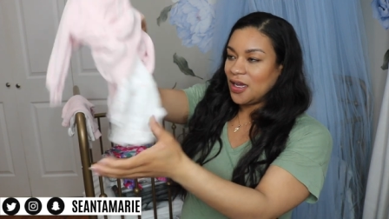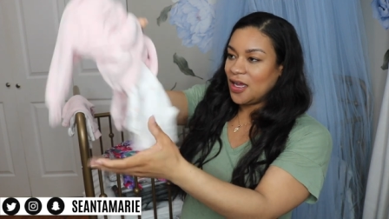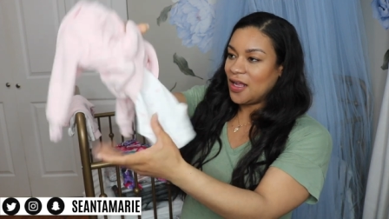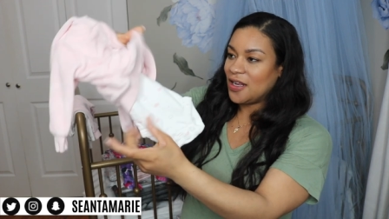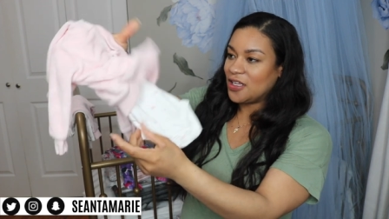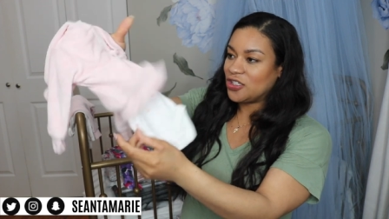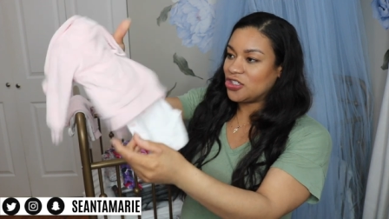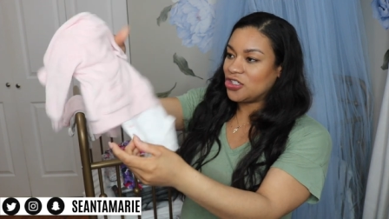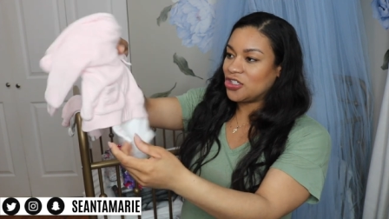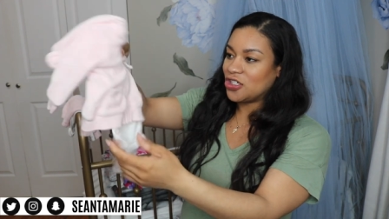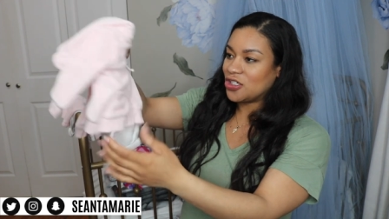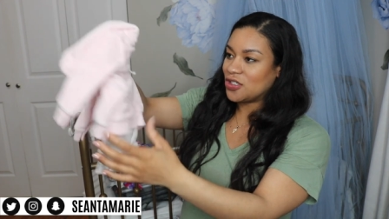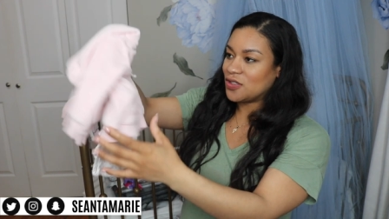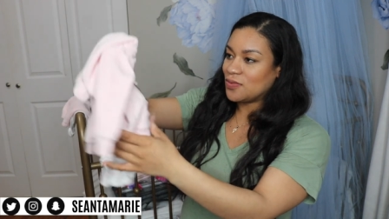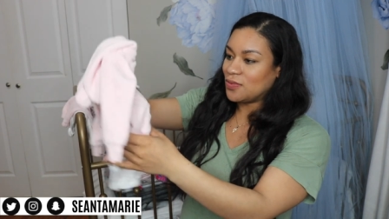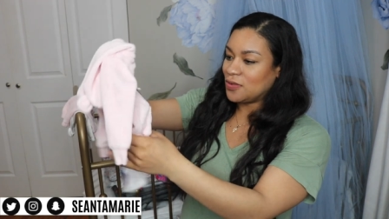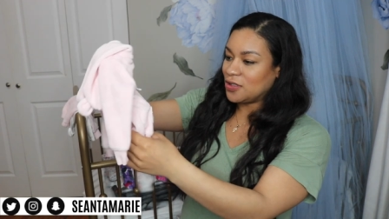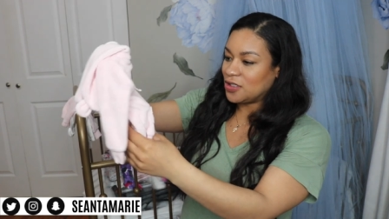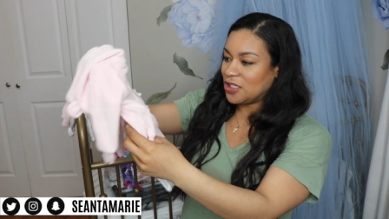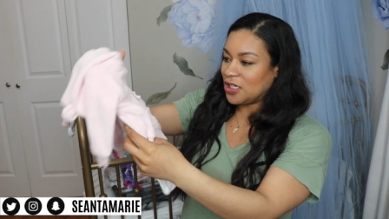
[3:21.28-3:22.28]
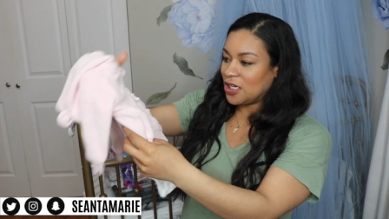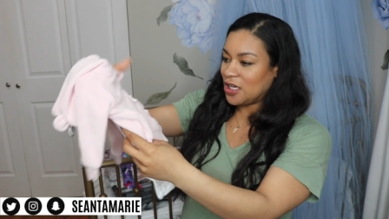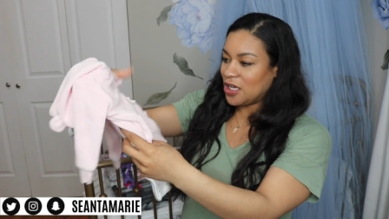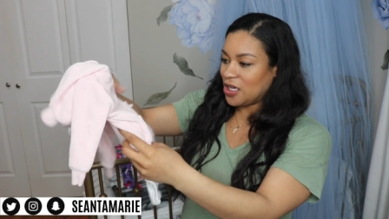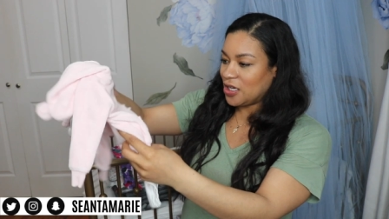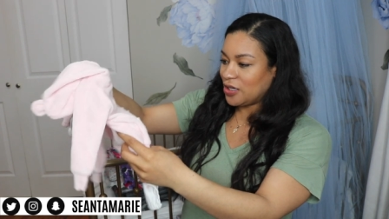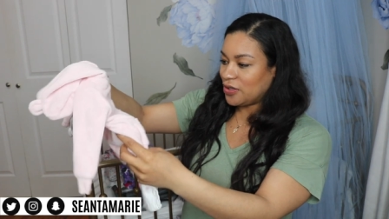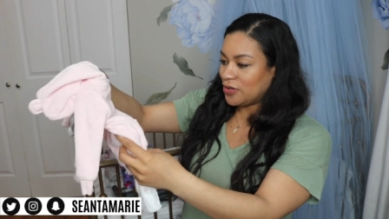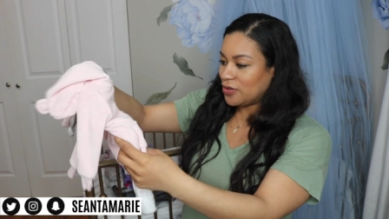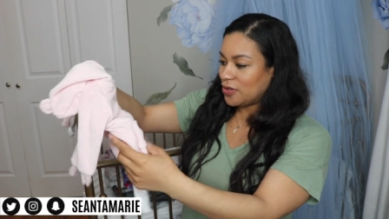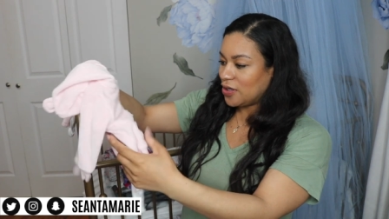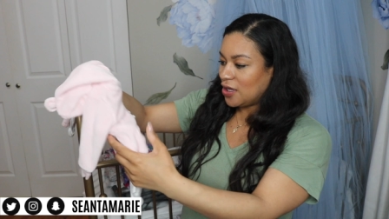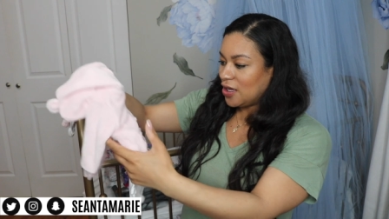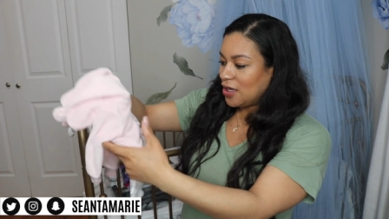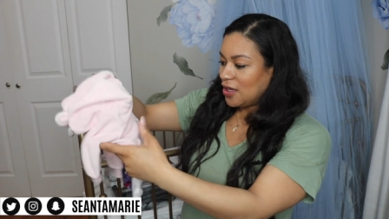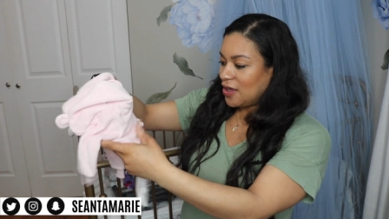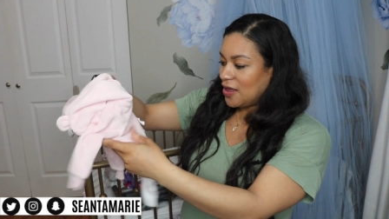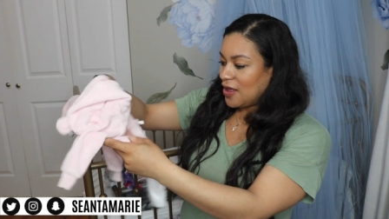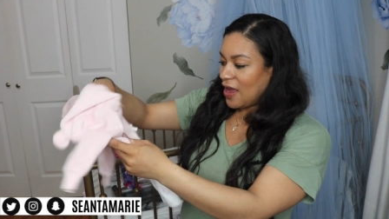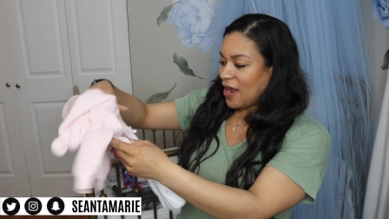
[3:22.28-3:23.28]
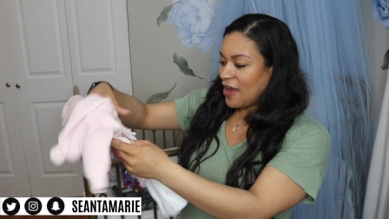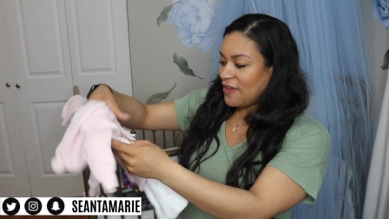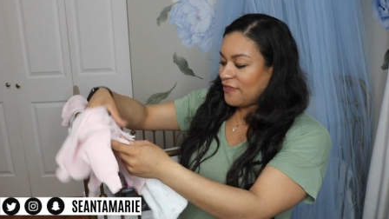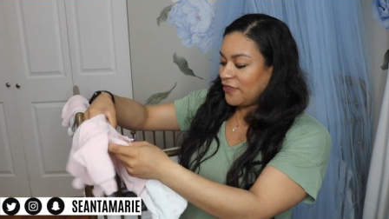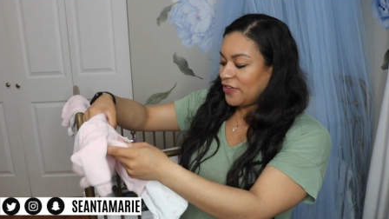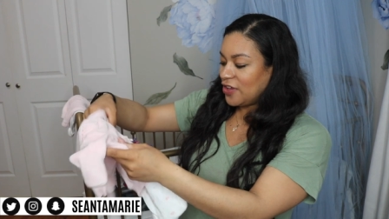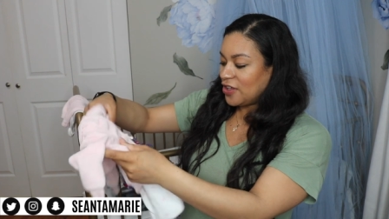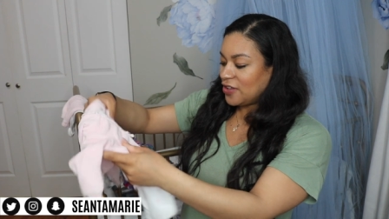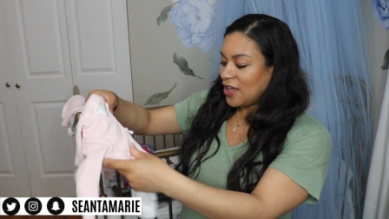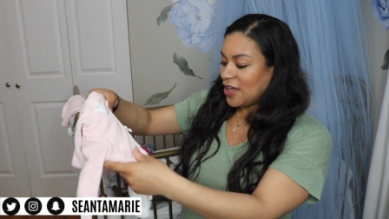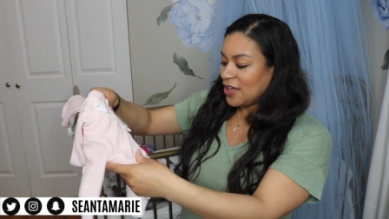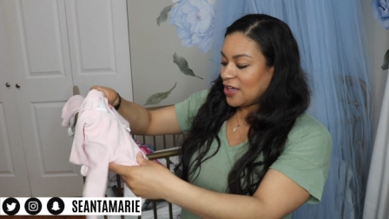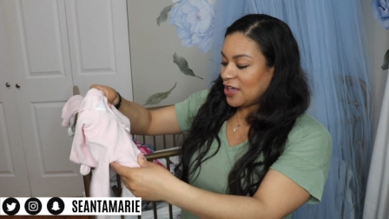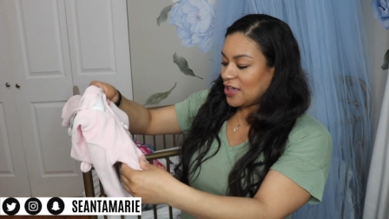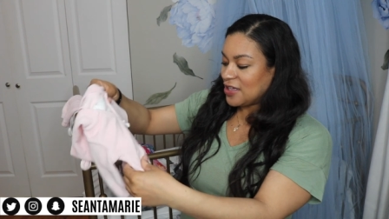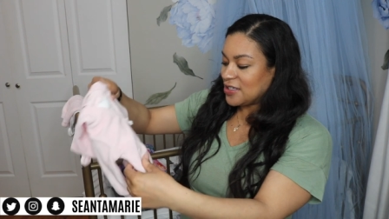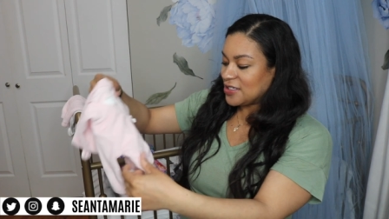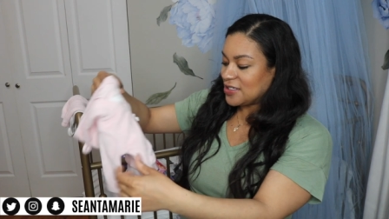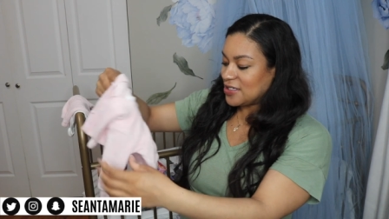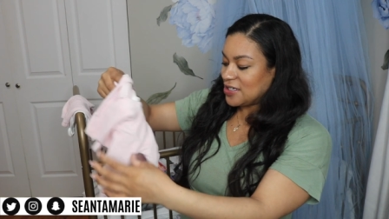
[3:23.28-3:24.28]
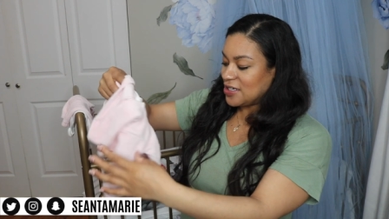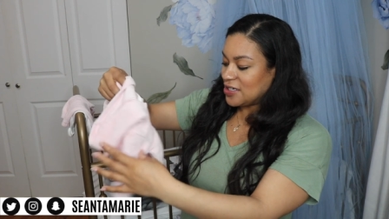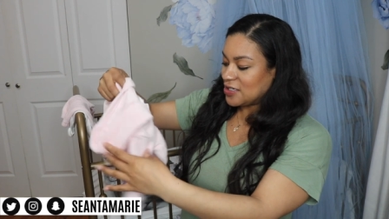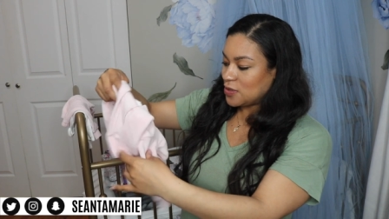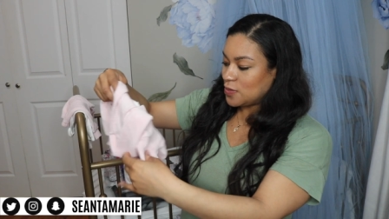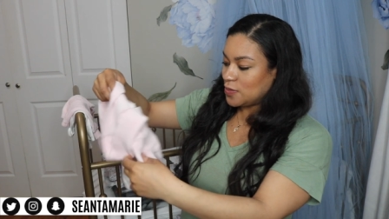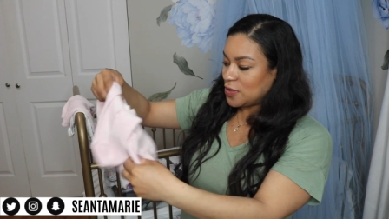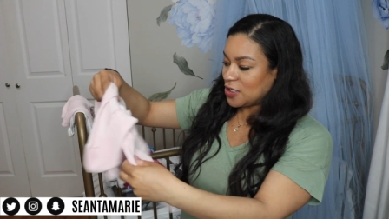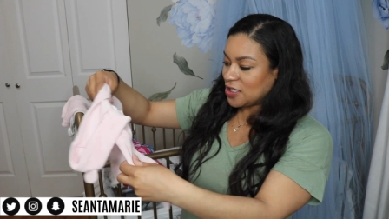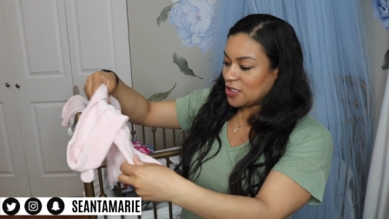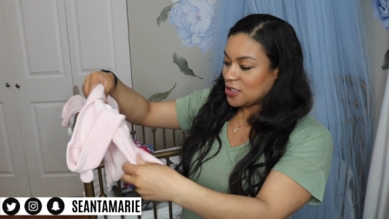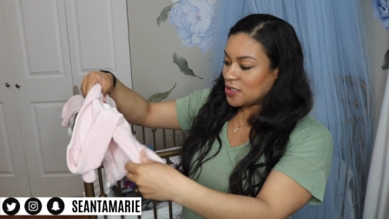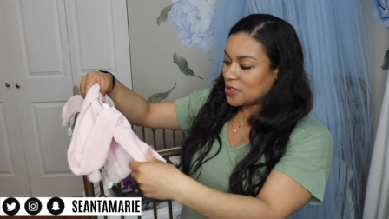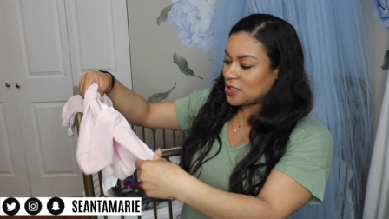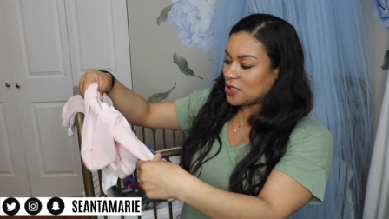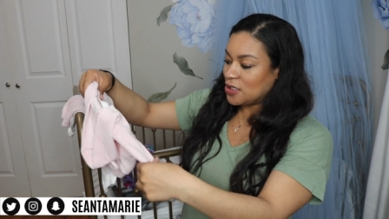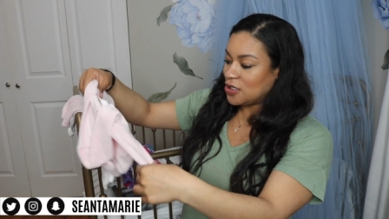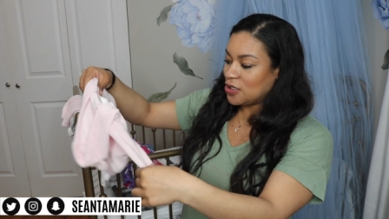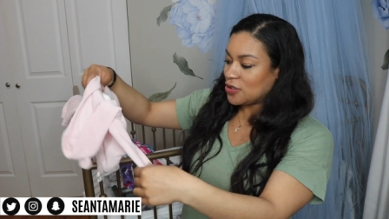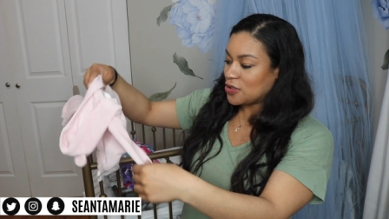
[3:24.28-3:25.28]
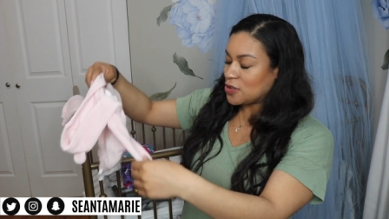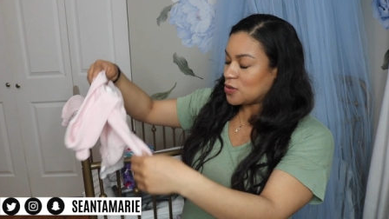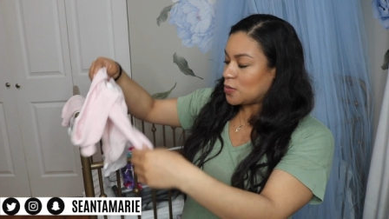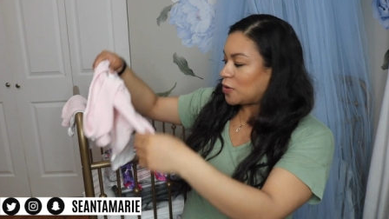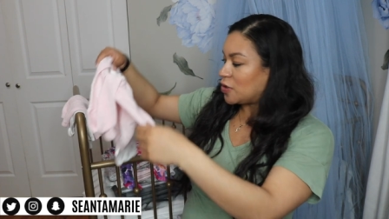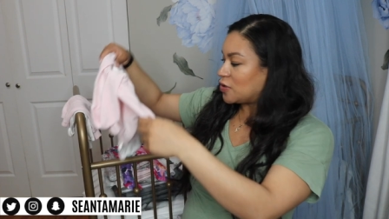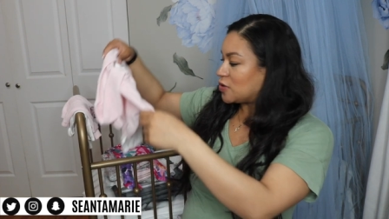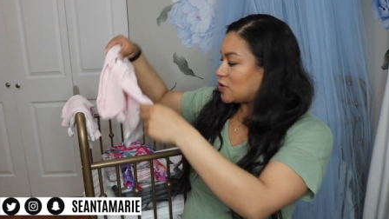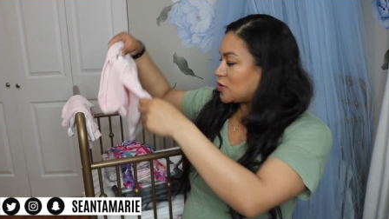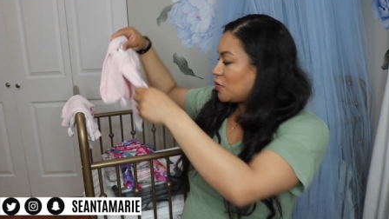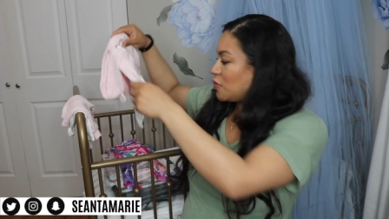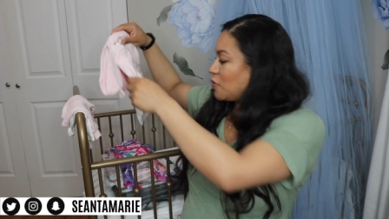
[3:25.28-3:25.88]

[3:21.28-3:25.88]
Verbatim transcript: And it's just really cute. I feel like it stinks because you're supposed to